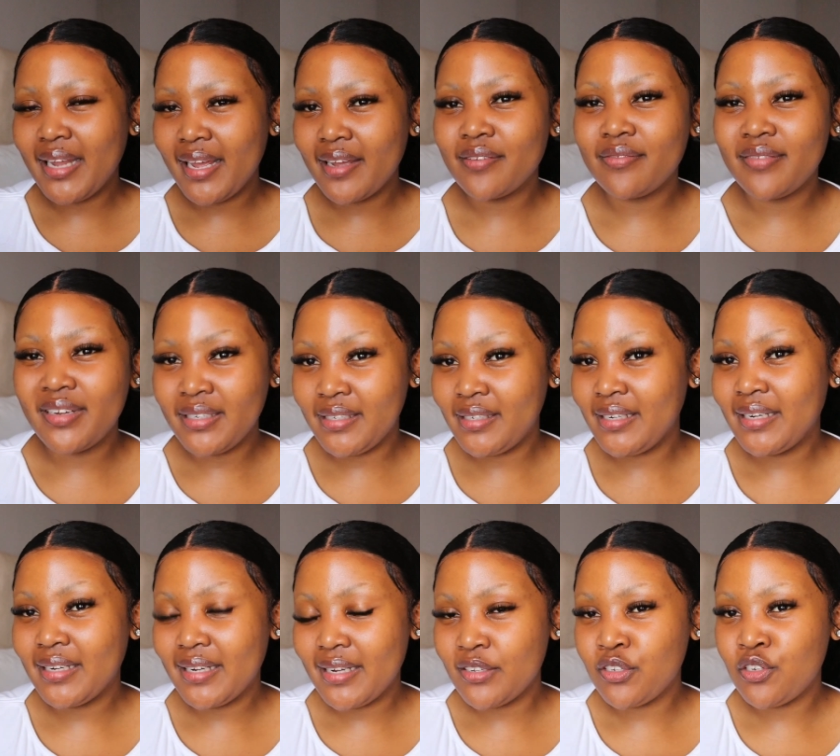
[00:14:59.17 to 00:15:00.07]
like
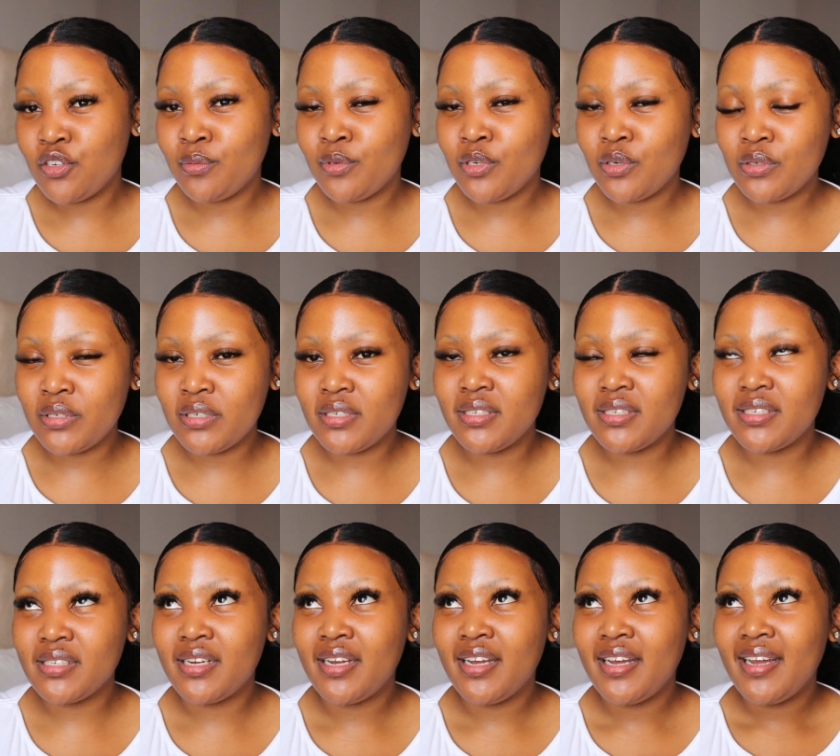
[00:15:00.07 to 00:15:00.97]
vanilla, guys, to be
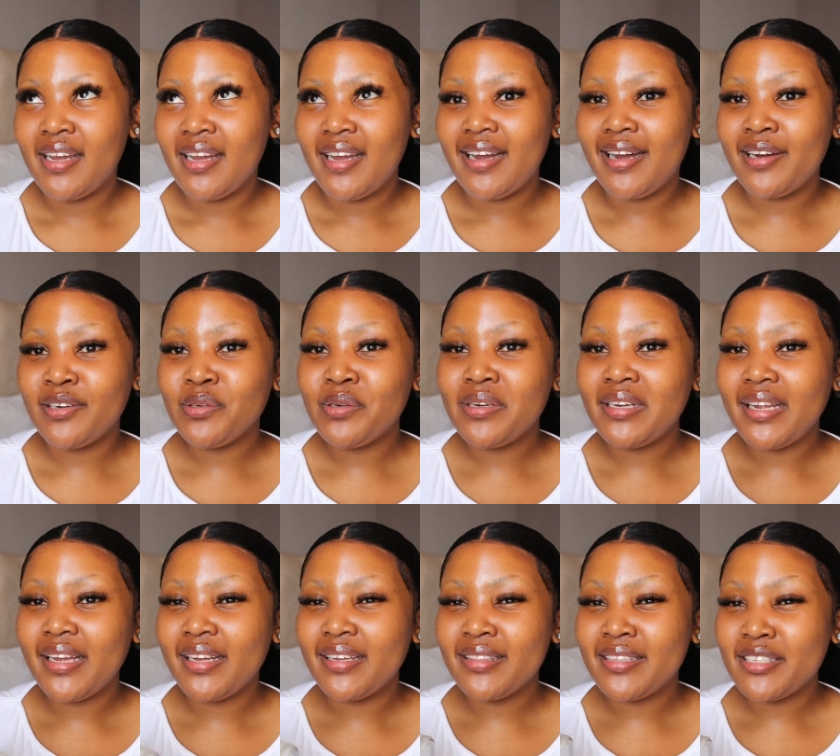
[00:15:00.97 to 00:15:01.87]
honest. I don't
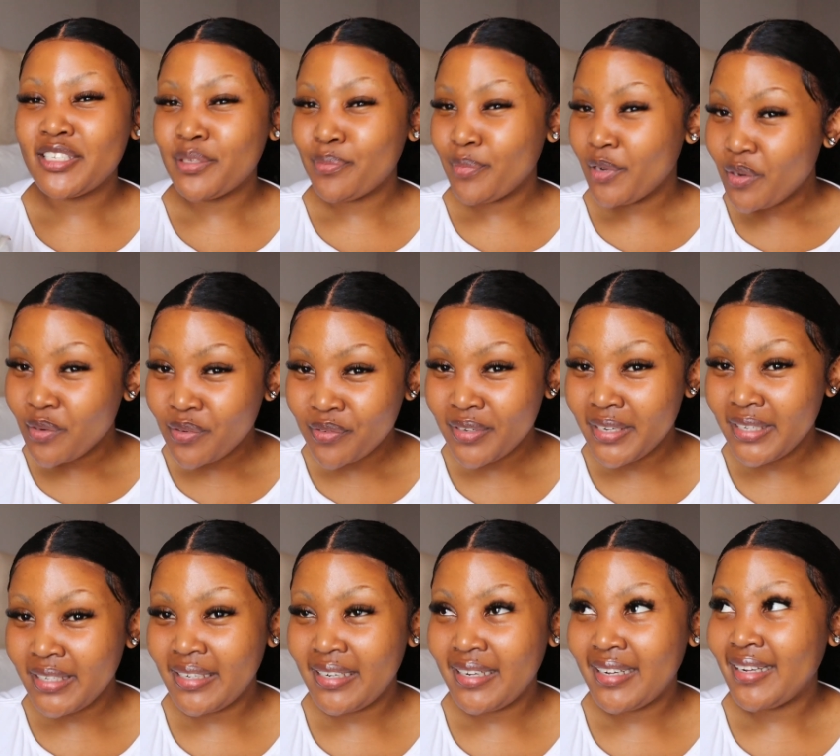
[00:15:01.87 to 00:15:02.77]
like the smell of
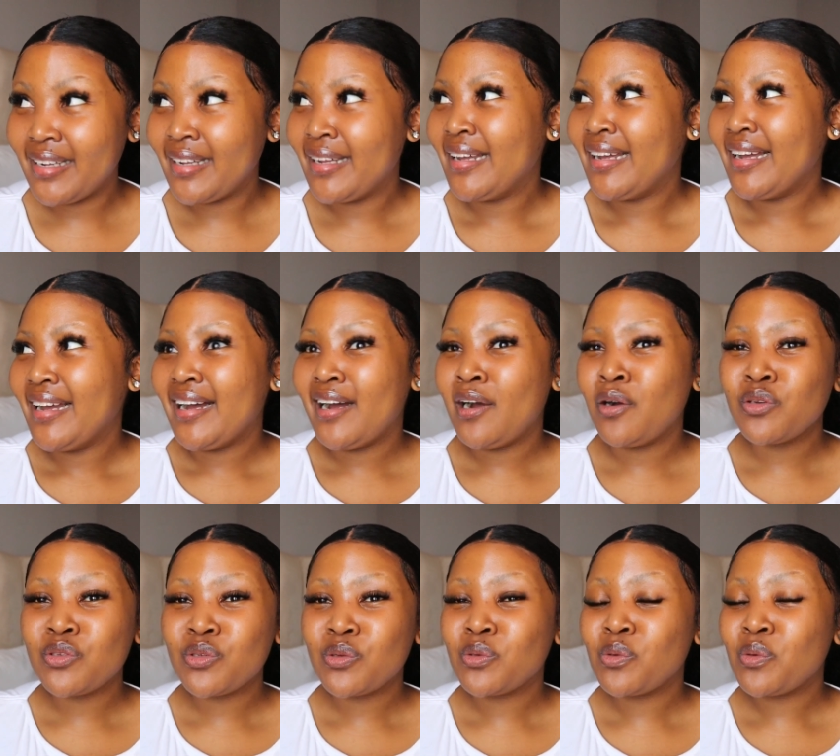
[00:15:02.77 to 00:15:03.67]
vanilla. I
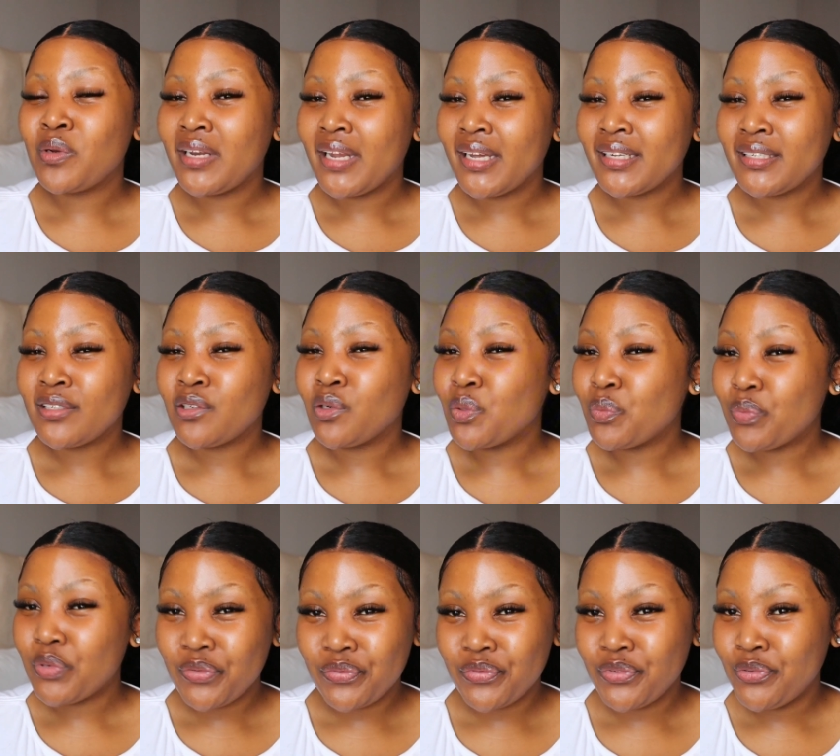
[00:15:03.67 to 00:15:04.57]
also don't like it on
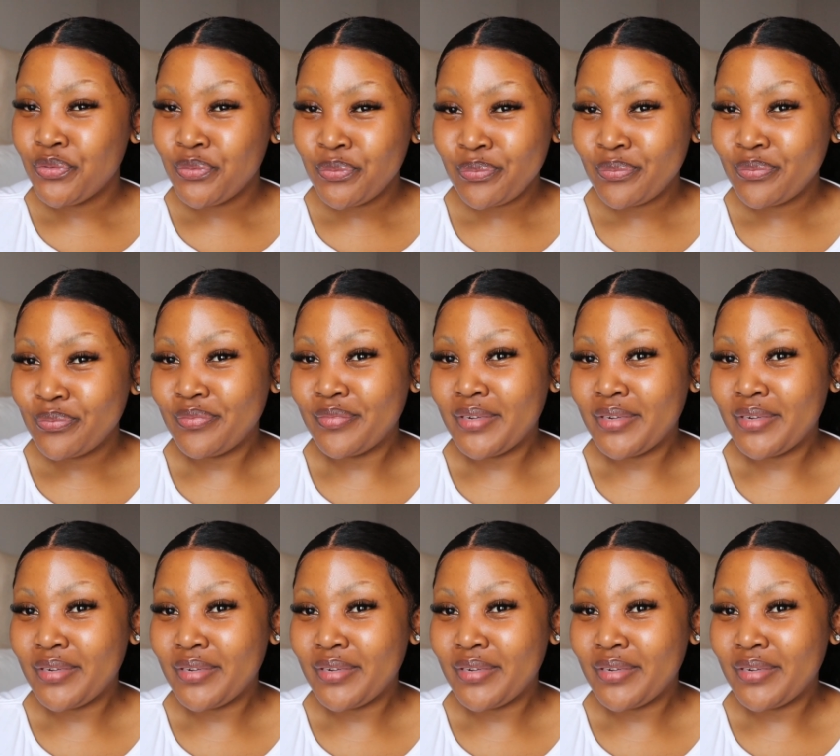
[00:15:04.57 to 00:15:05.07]
perfume.